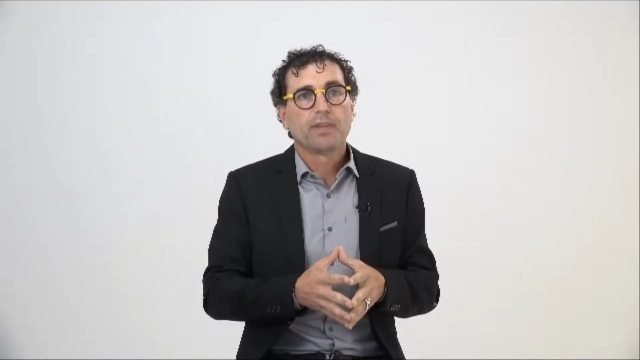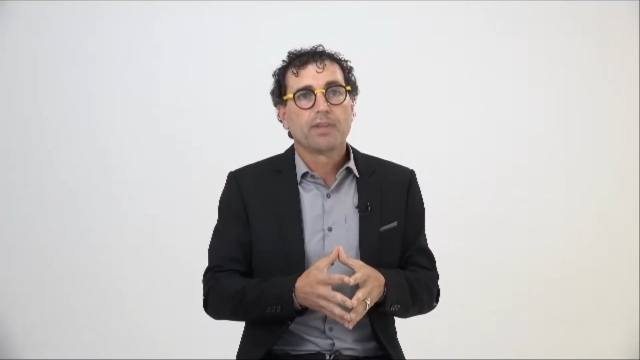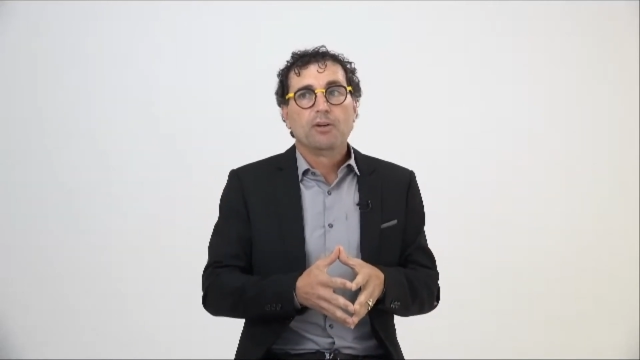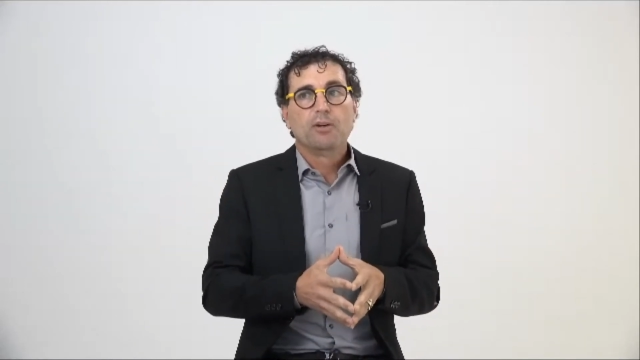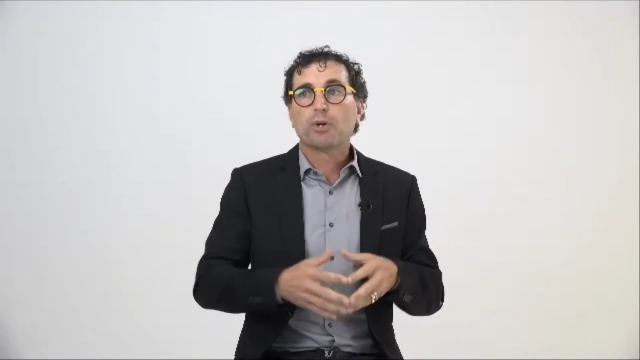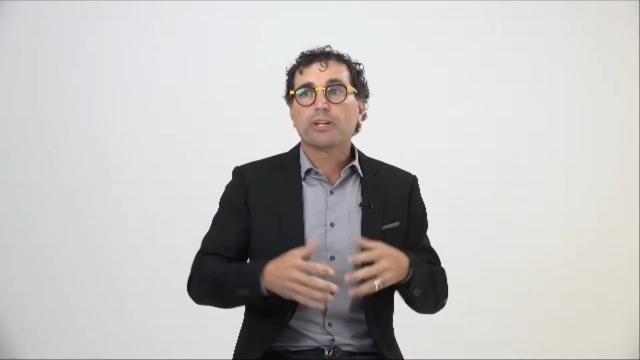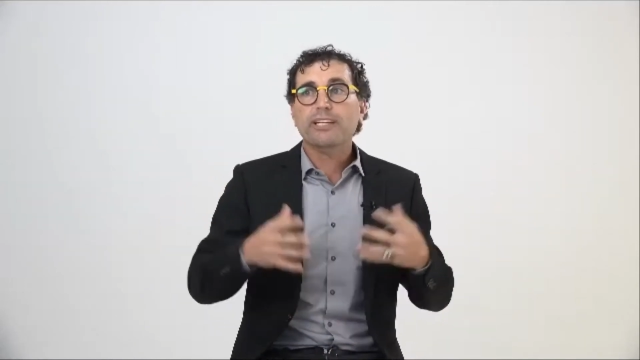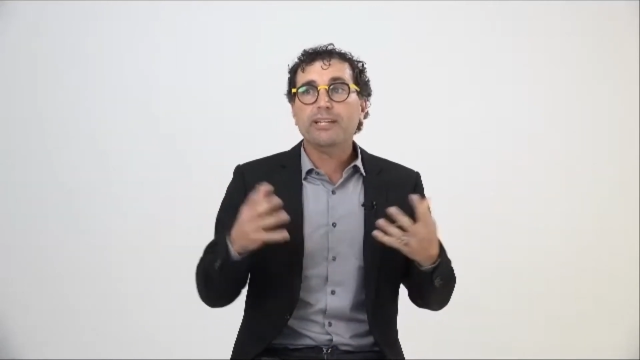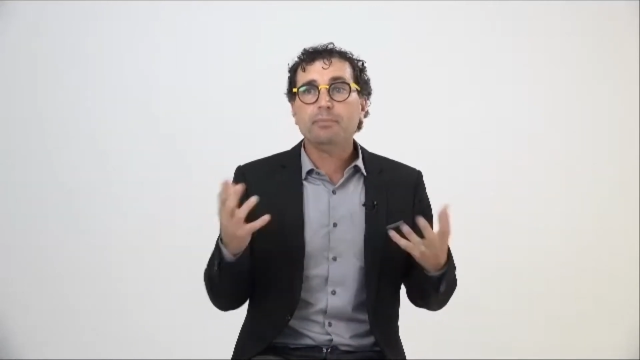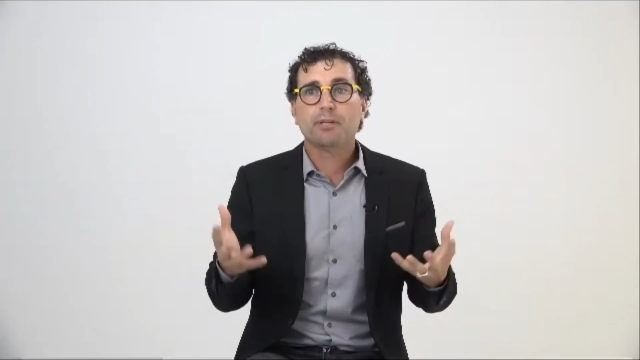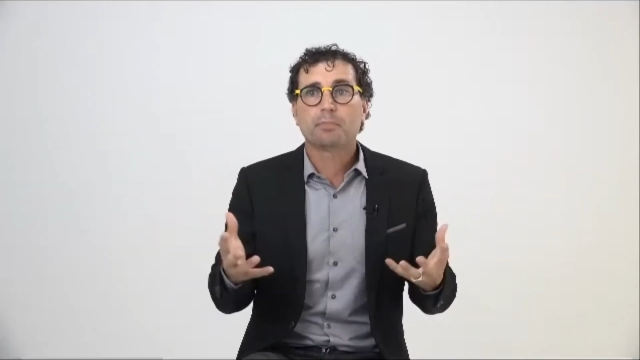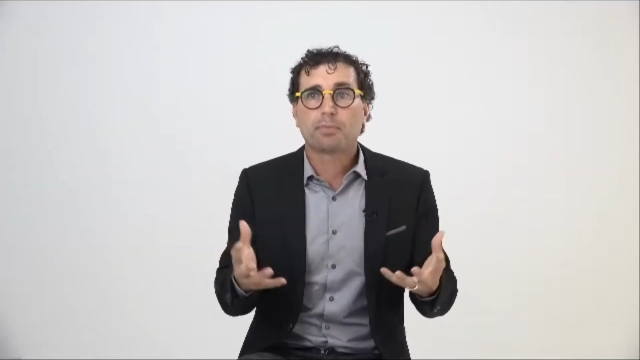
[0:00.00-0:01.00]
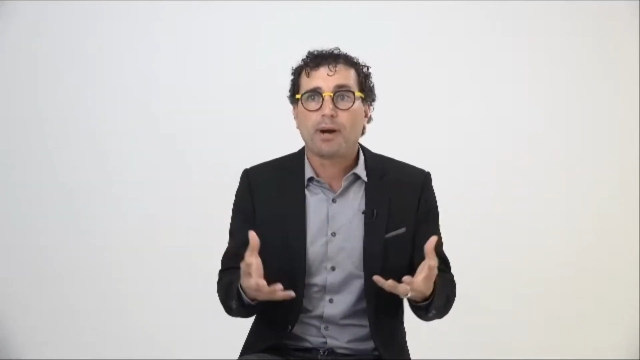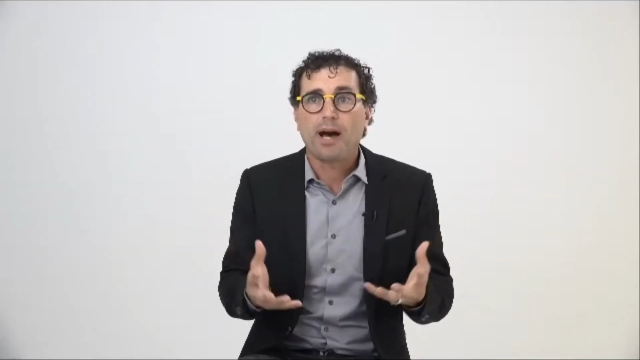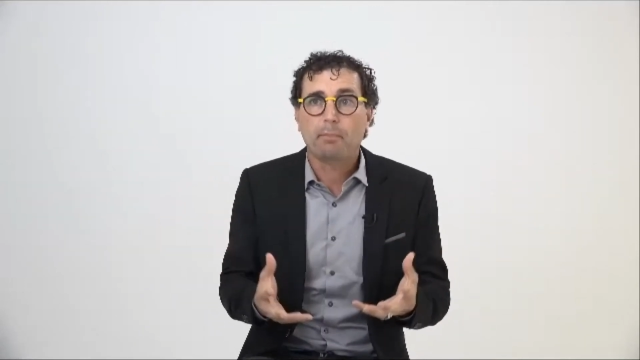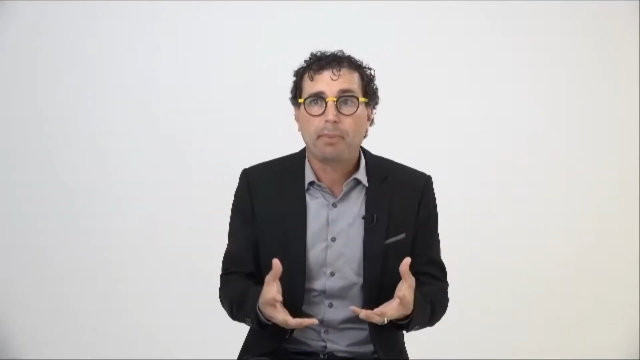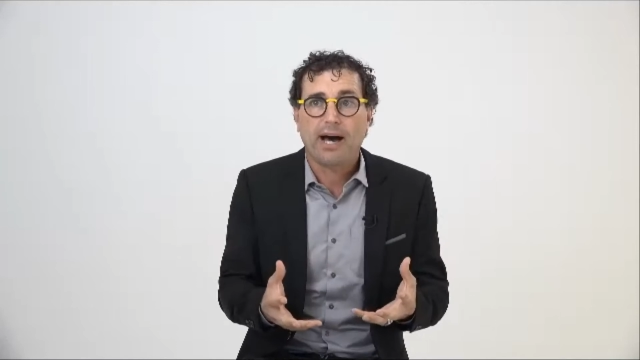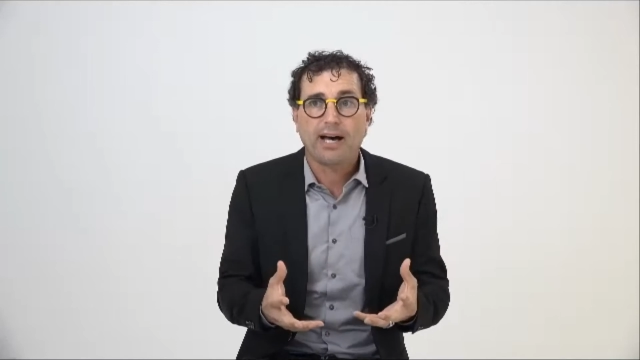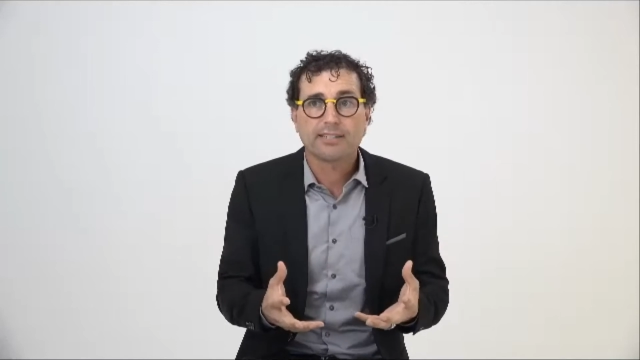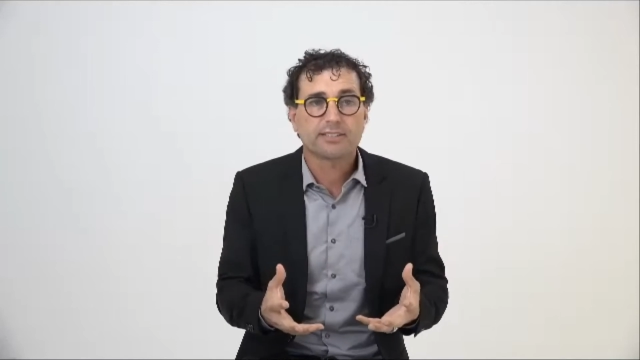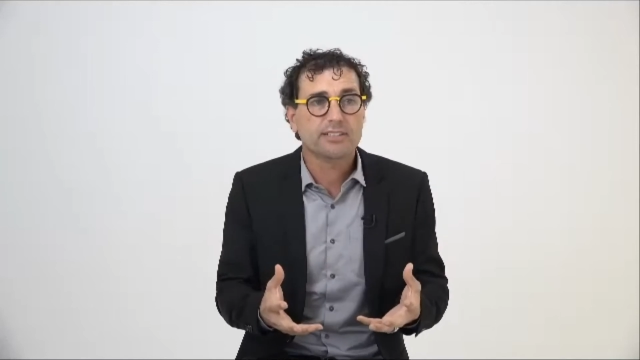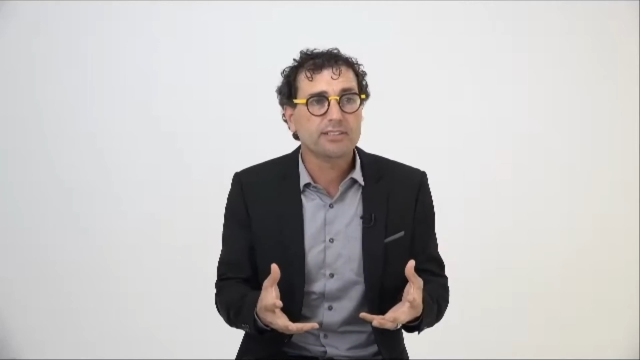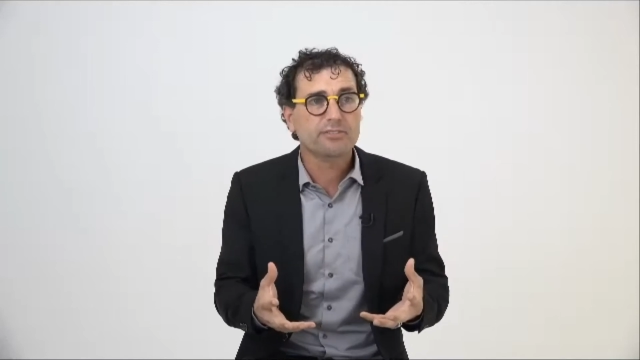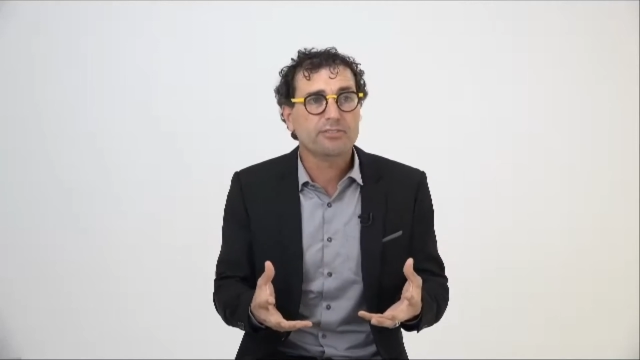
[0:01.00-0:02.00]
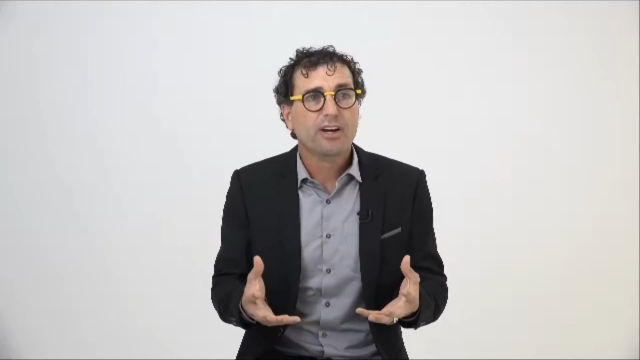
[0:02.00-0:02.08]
We're EBITDA positive.